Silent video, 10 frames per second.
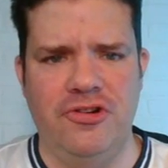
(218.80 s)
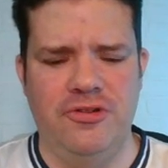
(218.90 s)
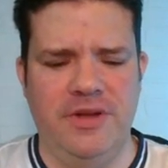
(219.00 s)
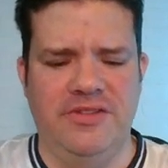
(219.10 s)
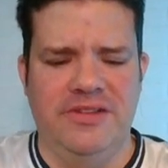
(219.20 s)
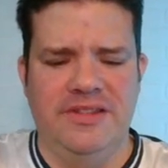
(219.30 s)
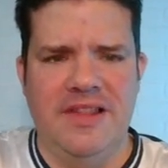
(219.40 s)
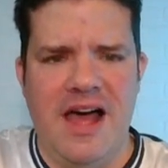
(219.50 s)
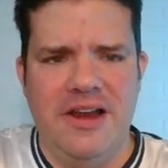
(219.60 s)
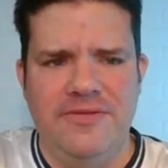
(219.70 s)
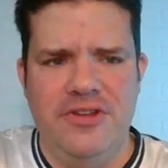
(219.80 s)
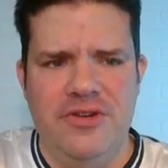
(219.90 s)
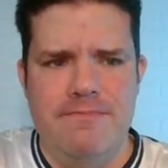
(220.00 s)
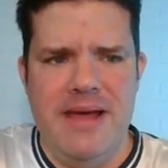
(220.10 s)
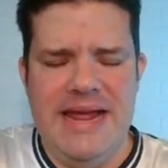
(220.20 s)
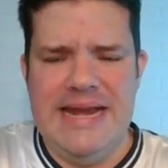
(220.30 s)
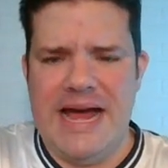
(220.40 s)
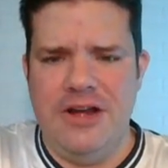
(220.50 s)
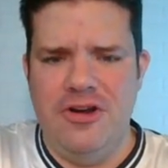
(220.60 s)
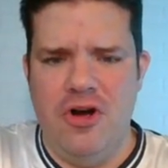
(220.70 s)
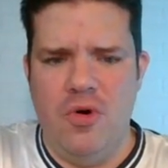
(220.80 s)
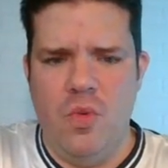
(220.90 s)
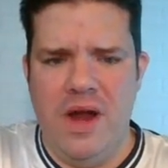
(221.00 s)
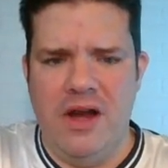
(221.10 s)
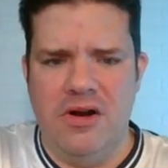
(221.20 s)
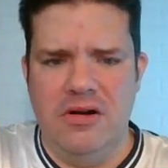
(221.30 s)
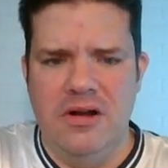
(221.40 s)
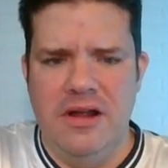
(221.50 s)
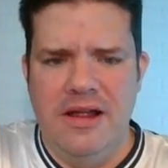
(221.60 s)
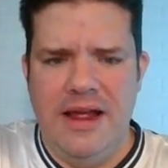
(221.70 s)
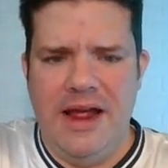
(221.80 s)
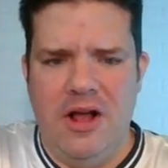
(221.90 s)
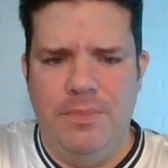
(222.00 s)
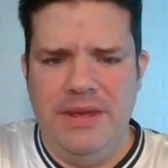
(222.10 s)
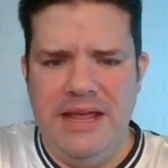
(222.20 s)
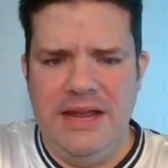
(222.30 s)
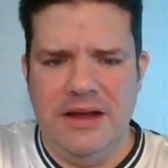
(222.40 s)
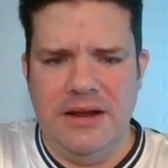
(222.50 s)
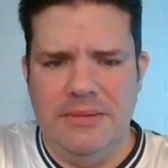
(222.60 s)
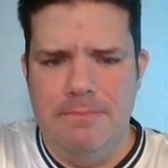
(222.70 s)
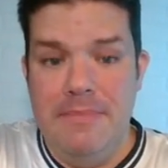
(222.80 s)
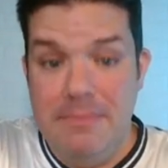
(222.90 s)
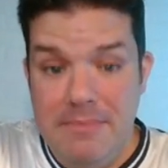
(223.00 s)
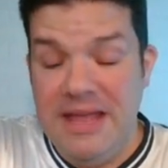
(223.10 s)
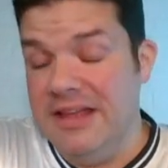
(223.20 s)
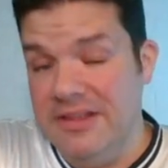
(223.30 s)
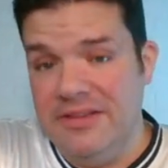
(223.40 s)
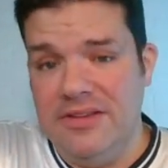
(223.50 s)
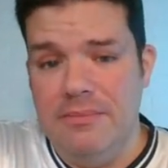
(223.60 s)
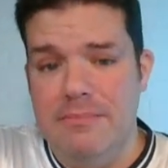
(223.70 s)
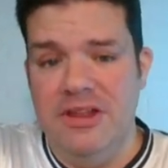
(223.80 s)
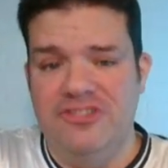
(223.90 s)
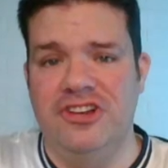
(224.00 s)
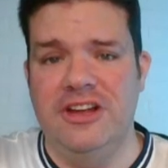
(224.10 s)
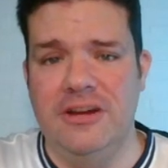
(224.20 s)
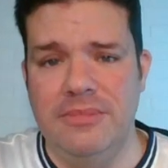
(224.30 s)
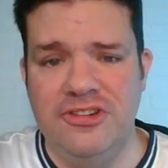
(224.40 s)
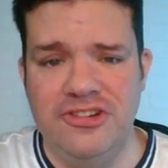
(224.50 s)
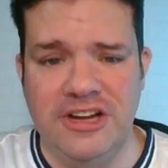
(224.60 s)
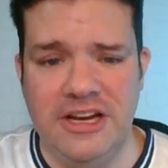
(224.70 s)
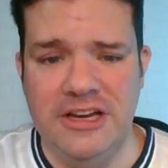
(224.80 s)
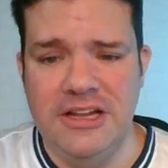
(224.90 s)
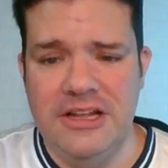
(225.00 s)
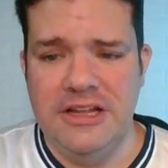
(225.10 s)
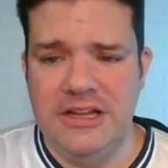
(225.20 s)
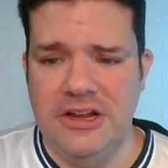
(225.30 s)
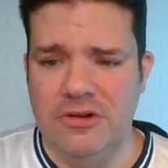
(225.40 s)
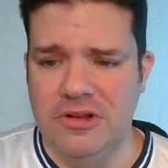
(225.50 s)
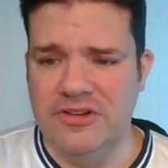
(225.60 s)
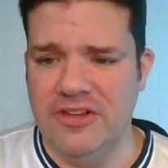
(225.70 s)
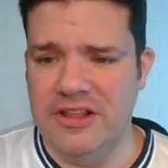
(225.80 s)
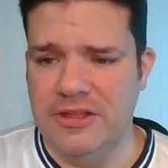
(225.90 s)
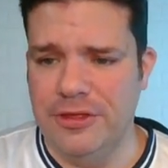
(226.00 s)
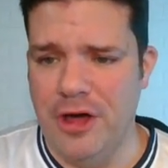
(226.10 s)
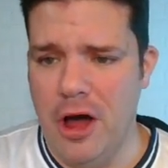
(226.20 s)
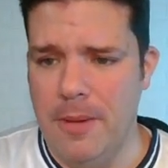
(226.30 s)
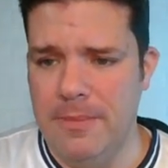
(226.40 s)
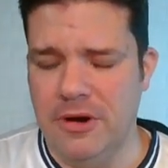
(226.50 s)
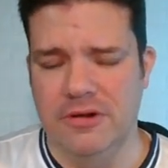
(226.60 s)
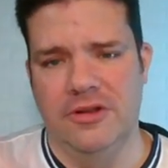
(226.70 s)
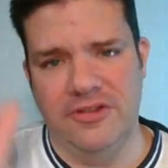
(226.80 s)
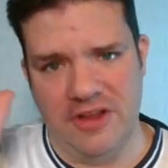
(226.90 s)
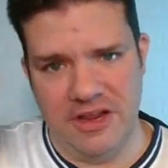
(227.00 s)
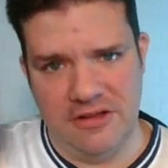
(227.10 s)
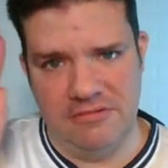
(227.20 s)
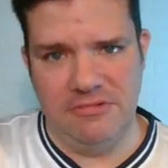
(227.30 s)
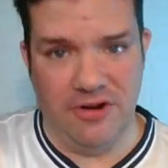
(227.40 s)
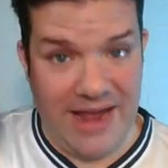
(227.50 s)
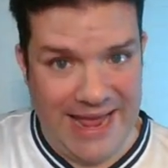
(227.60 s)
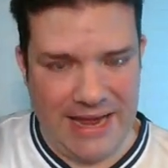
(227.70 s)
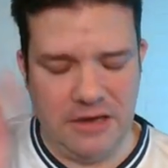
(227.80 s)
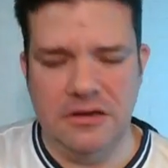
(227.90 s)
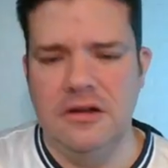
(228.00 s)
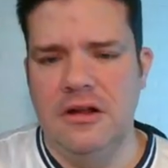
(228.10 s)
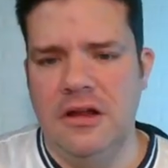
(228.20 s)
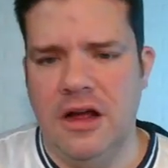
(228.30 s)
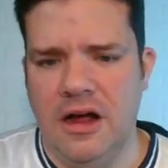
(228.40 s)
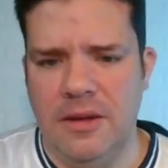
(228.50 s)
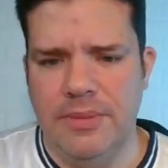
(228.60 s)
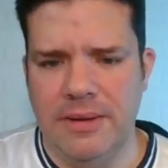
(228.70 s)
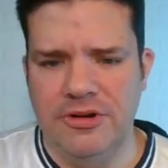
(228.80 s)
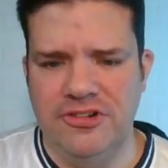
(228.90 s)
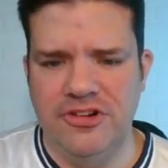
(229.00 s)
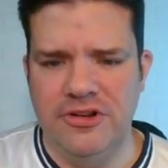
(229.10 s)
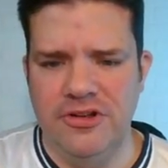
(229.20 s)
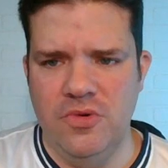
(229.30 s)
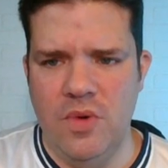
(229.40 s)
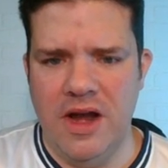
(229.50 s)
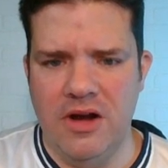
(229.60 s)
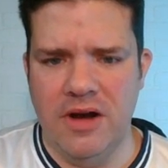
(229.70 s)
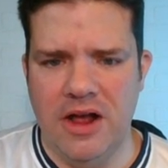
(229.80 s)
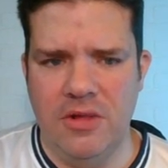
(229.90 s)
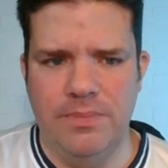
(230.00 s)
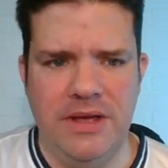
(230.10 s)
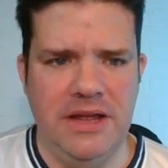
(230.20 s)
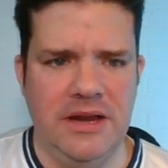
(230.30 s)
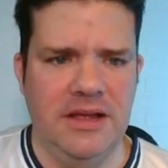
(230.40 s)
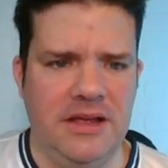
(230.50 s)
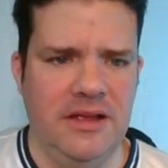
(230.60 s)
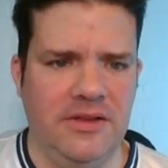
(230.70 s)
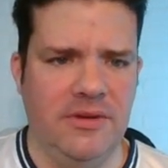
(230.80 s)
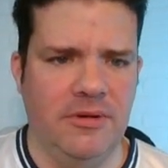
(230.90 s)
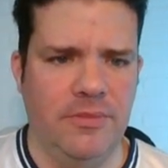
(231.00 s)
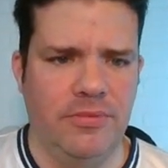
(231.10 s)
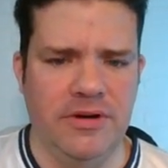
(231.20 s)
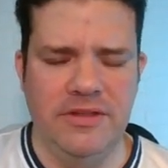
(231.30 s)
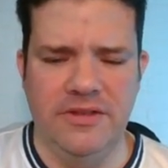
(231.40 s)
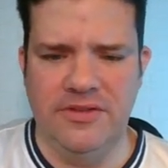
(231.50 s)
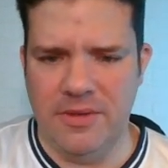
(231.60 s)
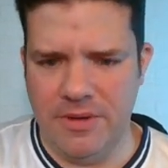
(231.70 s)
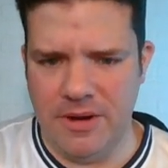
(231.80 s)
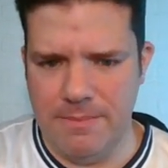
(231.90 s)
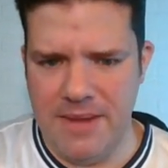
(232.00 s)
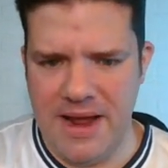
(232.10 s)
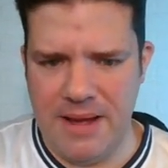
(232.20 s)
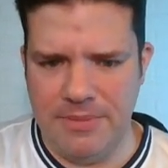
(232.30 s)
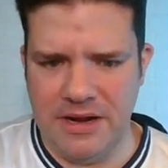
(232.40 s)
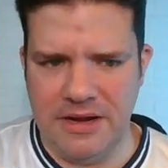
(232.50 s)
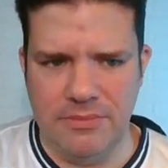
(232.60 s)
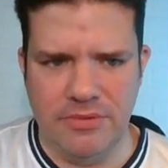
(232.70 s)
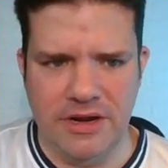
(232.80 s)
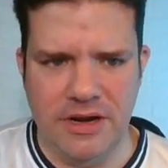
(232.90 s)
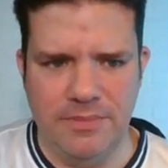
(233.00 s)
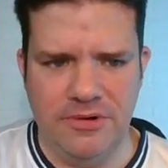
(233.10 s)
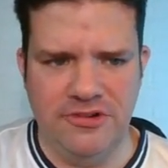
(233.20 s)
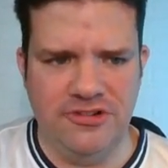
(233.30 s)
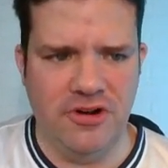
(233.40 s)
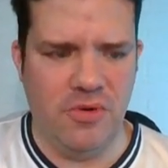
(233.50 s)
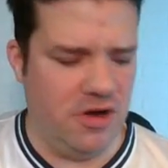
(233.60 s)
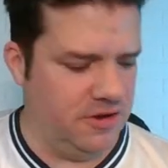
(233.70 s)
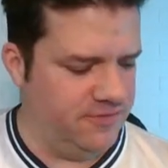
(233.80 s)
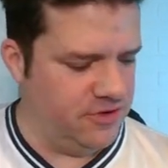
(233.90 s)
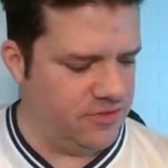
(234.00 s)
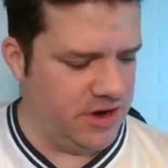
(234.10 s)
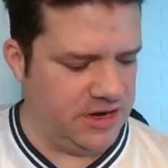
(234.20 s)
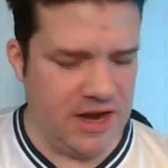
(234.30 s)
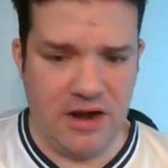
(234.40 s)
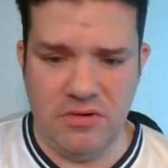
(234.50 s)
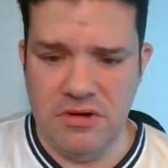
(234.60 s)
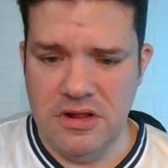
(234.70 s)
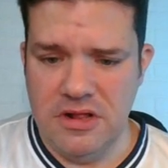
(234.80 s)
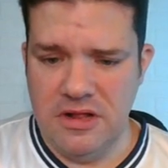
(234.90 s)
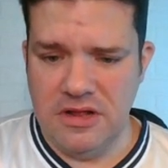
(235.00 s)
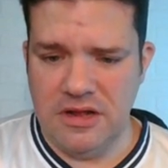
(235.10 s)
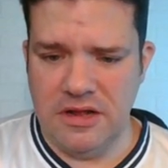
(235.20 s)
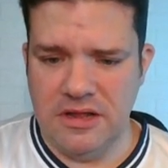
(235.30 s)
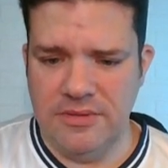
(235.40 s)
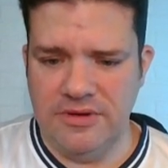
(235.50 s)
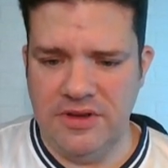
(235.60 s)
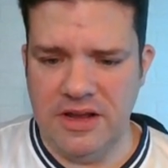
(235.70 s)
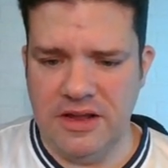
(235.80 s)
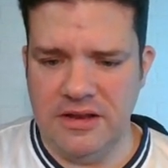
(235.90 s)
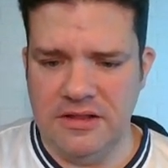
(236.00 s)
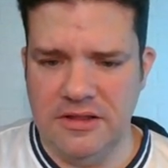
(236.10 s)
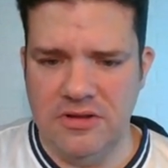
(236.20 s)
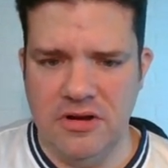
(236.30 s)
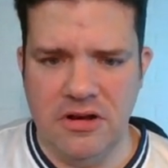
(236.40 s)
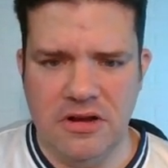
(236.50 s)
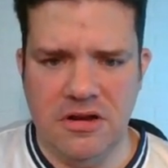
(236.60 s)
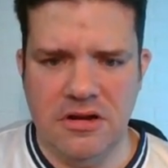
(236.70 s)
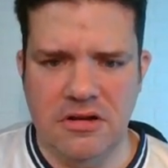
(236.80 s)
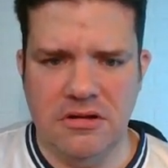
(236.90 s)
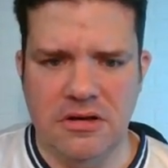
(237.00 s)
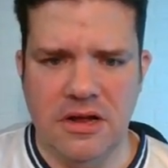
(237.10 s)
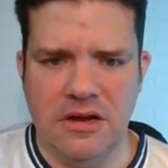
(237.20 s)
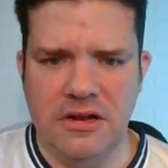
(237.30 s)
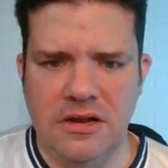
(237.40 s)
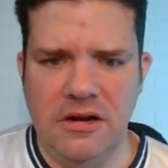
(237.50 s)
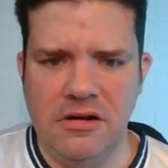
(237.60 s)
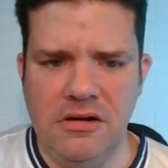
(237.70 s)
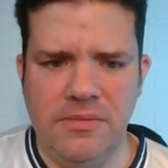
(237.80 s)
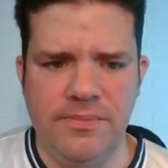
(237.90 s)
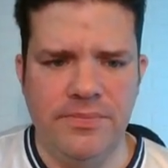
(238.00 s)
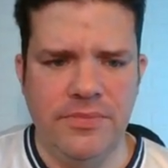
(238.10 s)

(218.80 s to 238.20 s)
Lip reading: you, because a lot of you may not know where Alpena is in Michigan. Michigan, you know, looks like the thumb, or looks like your hand, but I'm going to show you where Alpena is. I'm going to bring this up on a map, and I can bring it up and show all of you right now. Let me take a look. Hold on here.